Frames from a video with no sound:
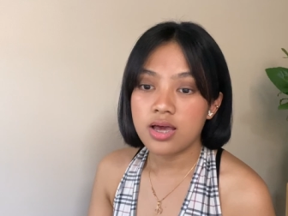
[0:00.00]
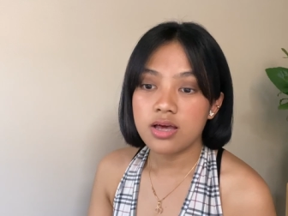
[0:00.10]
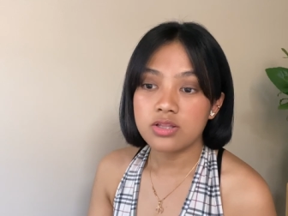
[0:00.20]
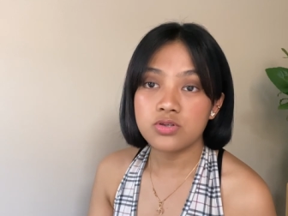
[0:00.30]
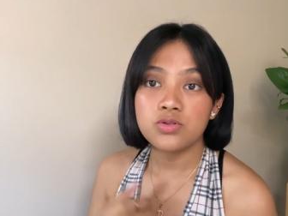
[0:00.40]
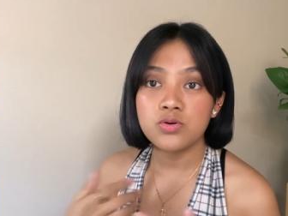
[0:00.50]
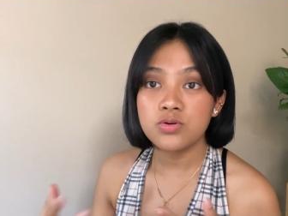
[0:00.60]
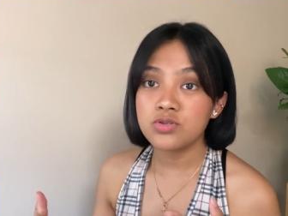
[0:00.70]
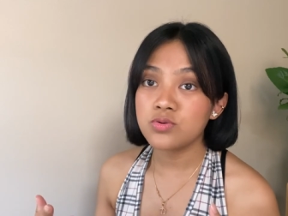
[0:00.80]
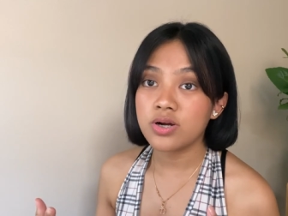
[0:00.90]
To
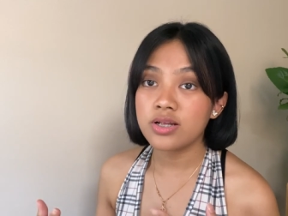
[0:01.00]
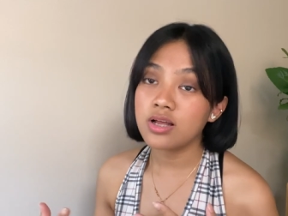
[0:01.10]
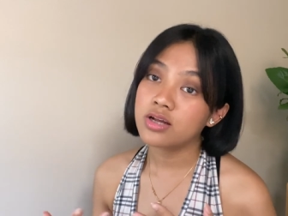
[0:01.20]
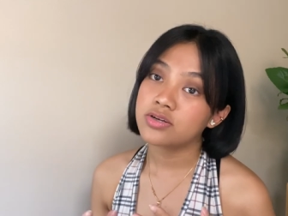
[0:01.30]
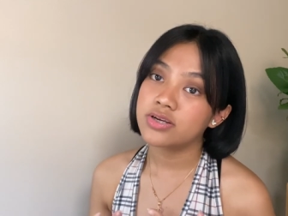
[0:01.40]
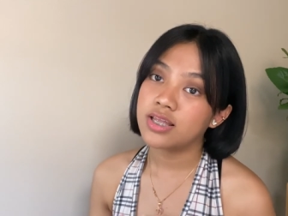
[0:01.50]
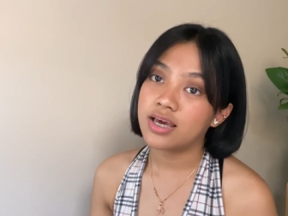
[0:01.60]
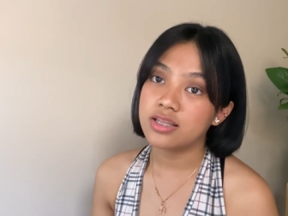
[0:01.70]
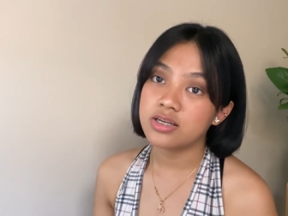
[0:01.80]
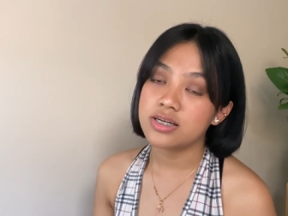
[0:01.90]
those who are not really
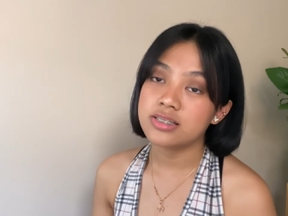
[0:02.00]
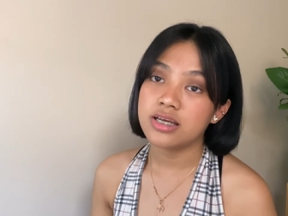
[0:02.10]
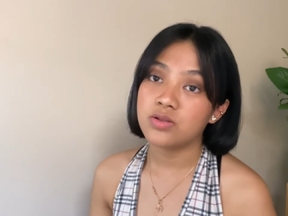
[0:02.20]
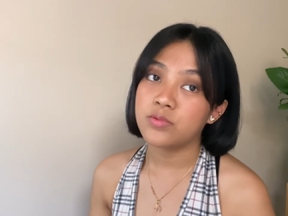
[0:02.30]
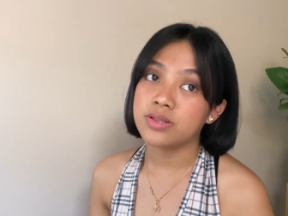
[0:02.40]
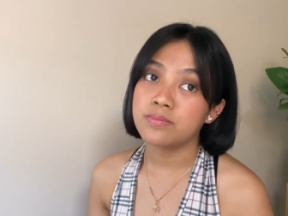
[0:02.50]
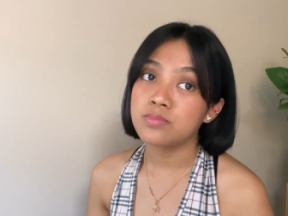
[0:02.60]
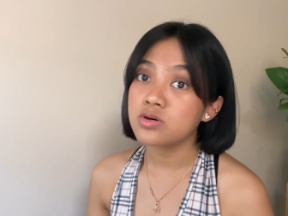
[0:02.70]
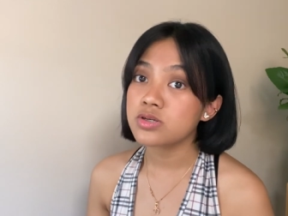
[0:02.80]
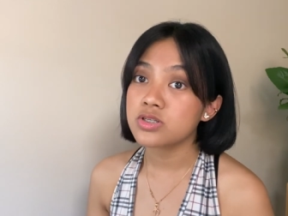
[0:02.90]
interested with
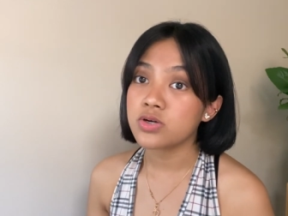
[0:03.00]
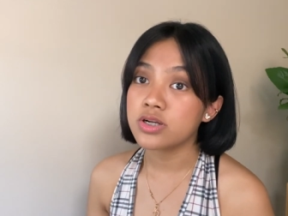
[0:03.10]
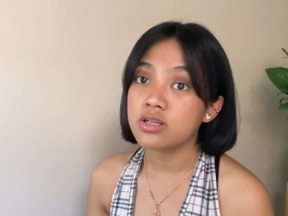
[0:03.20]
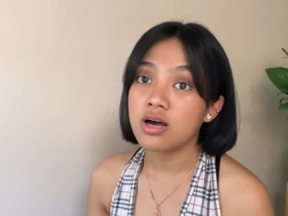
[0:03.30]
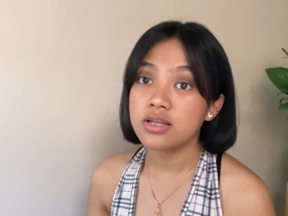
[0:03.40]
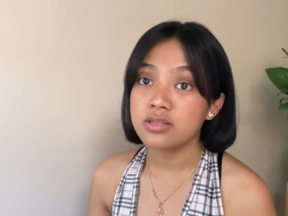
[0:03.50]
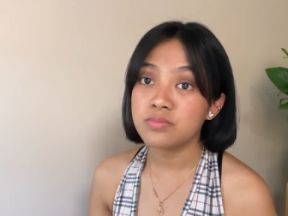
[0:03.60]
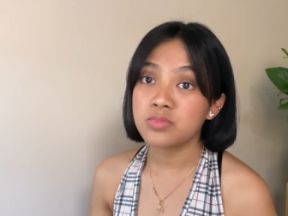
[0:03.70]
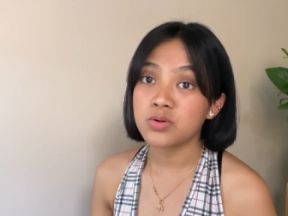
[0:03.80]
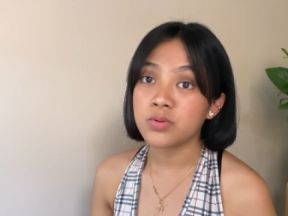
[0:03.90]
books or not the
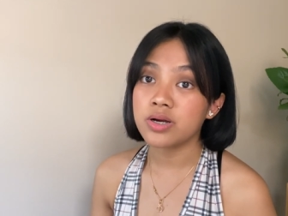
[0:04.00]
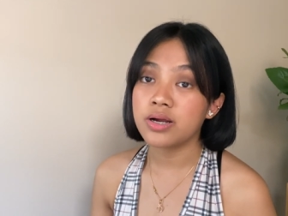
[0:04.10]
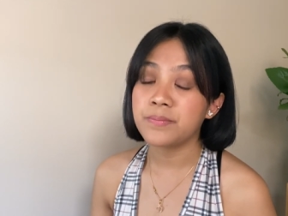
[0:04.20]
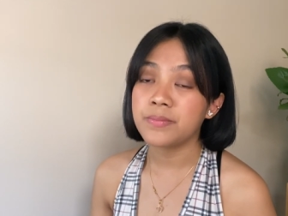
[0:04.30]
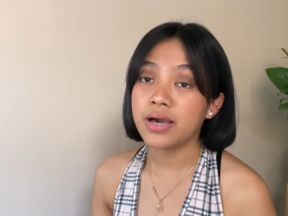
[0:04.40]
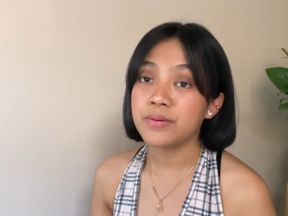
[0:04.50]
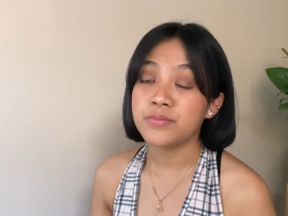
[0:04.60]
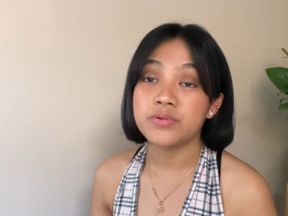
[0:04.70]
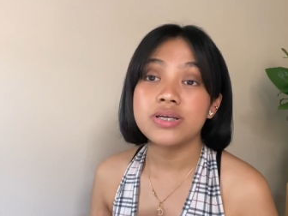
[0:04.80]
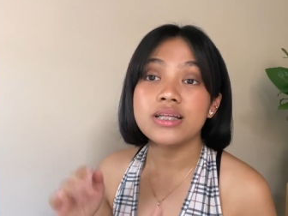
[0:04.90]
bookworm,
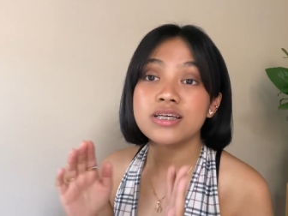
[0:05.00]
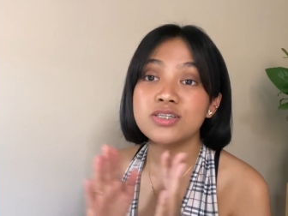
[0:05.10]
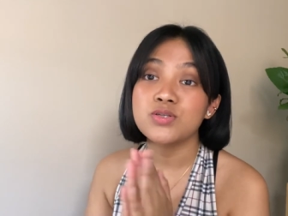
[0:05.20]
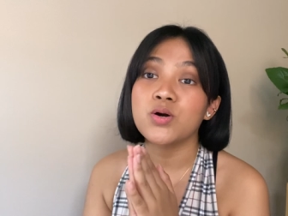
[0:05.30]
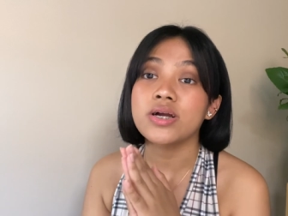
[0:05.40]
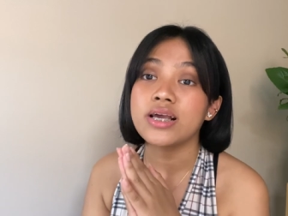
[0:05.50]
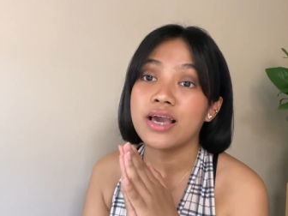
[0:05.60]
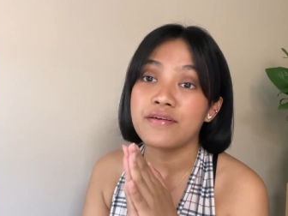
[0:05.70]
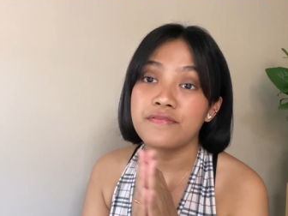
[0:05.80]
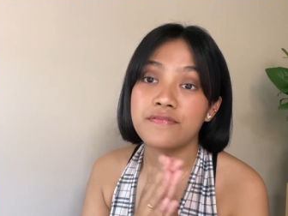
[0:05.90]
I'm really sorry
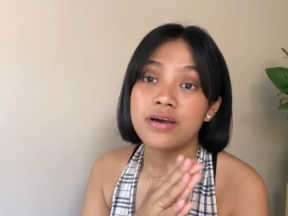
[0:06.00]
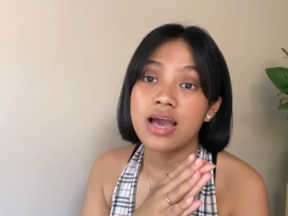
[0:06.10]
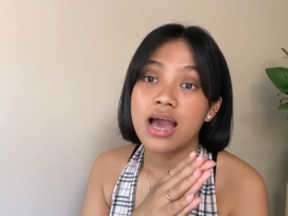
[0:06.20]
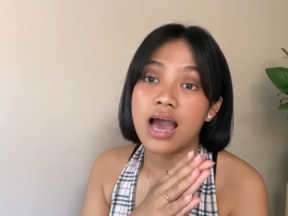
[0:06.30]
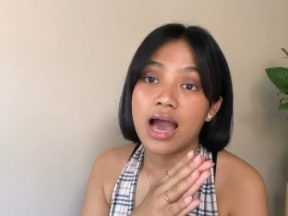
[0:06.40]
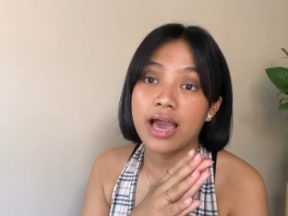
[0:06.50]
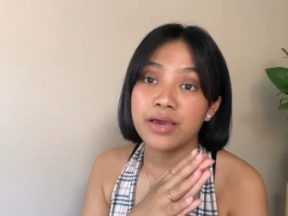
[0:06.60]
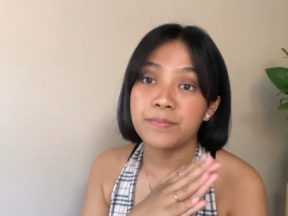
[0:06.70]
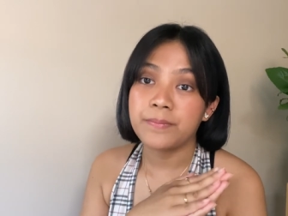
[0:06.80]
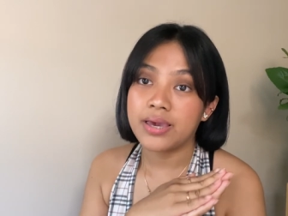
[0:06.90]
if I
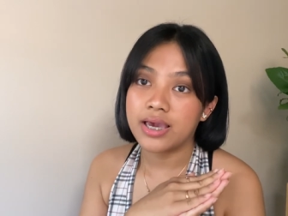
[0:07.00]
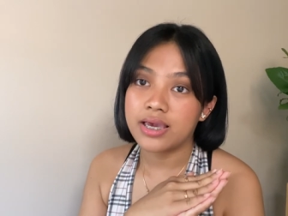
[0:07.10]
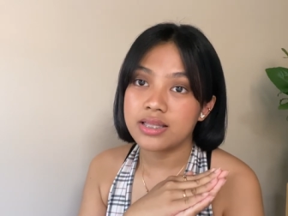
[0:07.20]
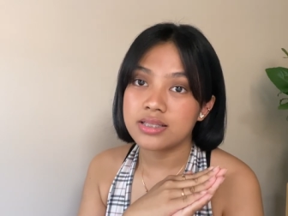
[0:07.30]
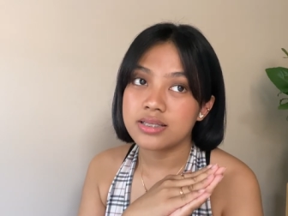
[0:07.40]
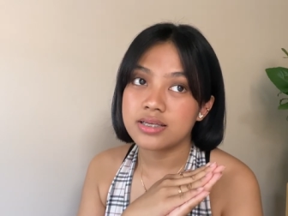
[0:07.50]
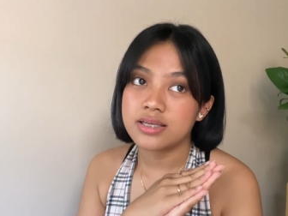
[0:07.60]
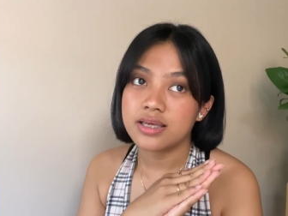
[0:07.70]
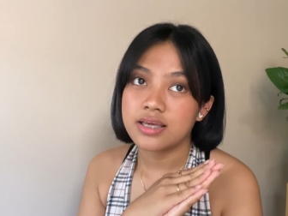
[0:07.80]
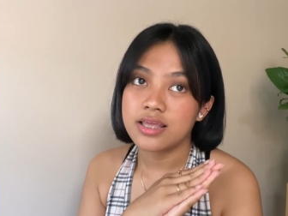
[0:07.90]
made
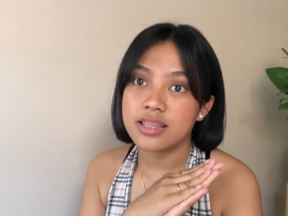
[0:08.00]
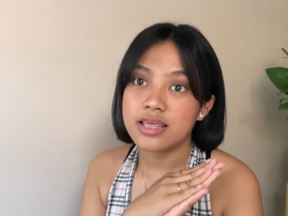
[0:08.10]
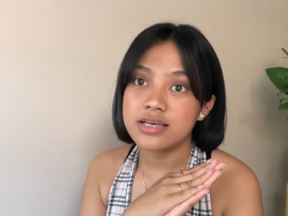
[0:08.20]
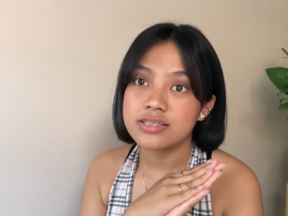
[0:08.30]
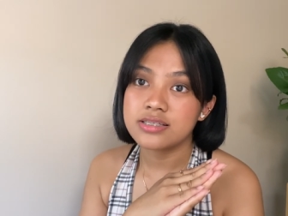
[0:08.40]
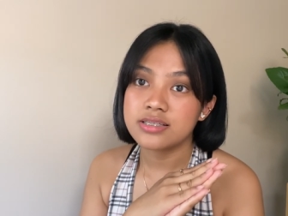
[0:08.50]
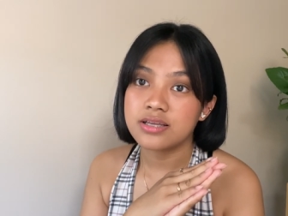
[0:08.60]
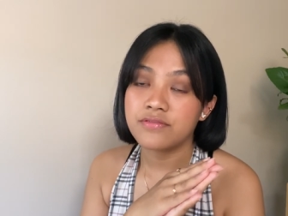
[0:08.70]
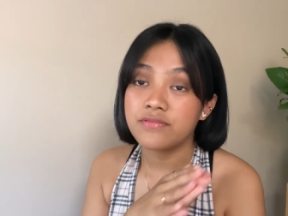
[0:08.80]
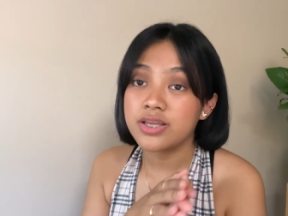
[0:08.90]
this
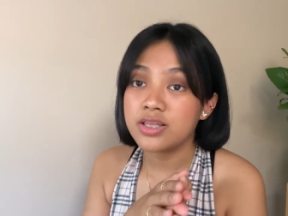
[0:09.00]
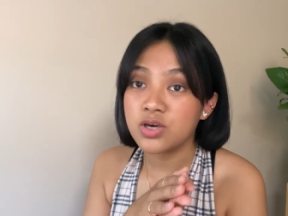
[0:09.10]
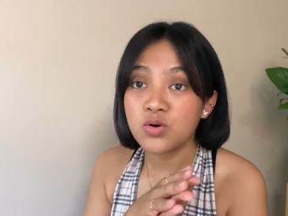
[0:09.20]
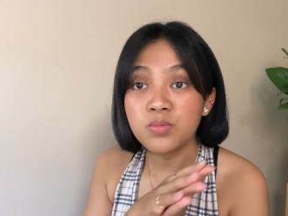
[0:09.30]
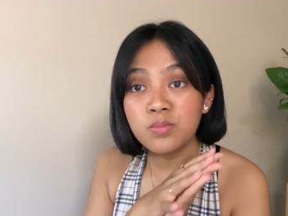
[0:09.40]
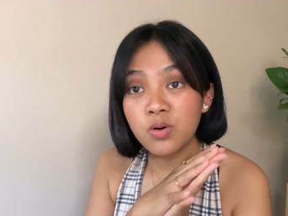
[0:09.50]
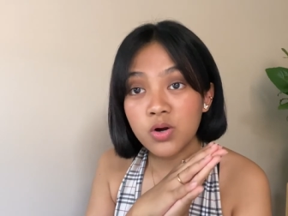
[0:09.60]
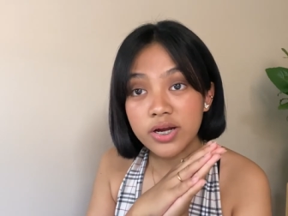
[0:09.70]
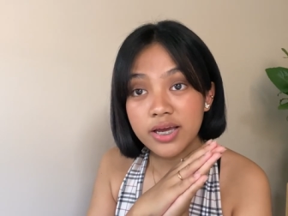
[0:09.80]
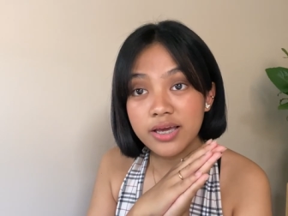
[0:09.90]
video
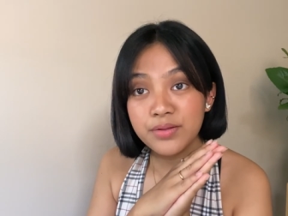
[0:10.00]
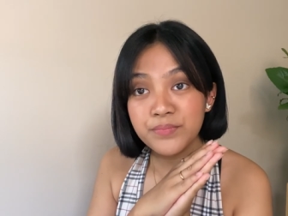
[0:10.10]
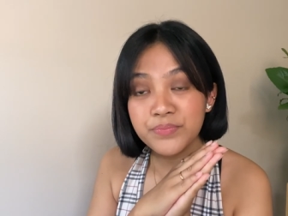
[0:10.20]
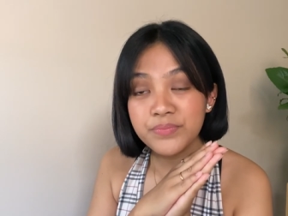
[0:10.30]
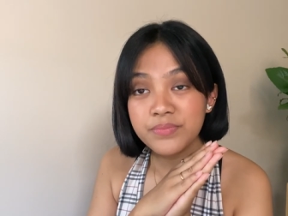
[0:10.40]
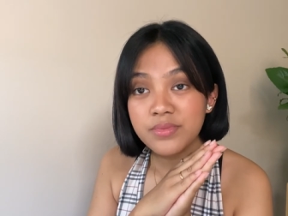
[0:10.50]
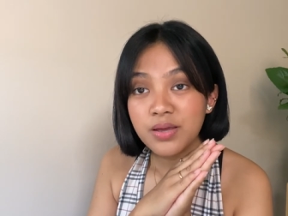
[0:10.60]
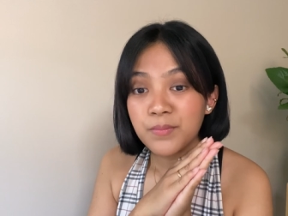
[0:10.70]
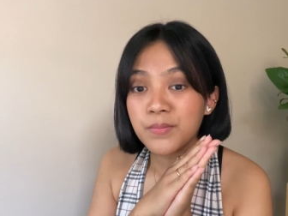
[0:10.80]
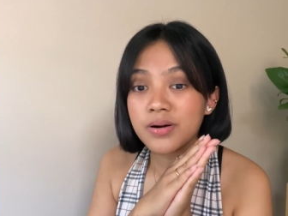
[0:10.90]
boring,
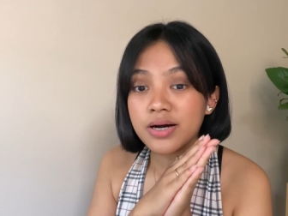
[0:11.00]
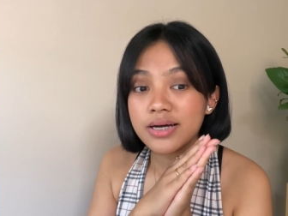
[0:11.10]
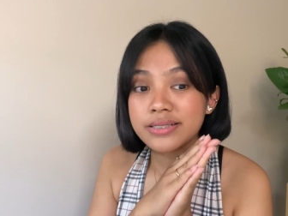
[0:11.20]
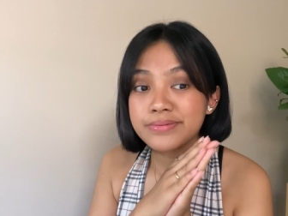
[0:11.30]
but